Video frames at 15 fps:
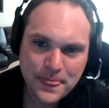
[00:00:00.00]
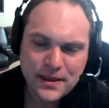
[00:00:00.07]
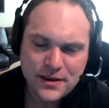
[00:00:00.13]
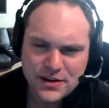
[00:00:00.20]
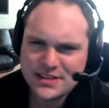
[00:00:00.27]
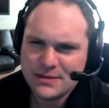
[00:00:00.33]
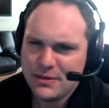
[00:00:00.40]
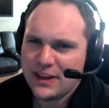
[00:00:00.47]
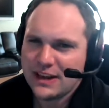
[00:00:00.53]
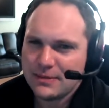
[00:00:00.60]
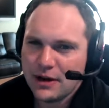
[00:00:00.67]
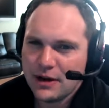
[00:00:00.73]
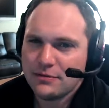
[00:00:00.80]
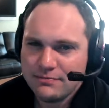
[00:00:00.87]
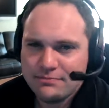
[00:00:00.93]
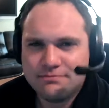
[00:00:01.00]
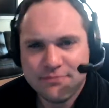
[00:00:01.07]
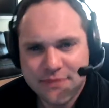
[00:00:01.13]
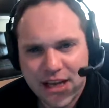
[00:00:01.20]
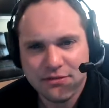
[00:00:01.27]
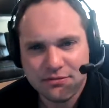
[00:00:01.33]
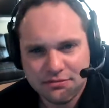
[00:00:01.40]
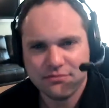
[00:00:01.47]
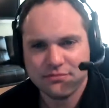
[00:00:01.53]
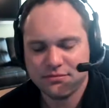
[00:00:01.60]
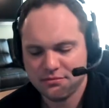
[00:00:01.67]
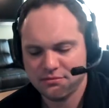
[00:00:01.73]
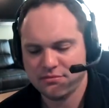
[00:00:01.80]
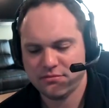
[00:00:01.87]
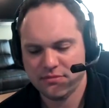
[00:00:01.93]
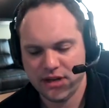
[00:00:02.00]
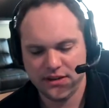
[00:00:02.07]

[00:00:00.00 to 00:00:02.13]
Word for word: Just Promoting about. Yeah. Yeah, of course. Yeah.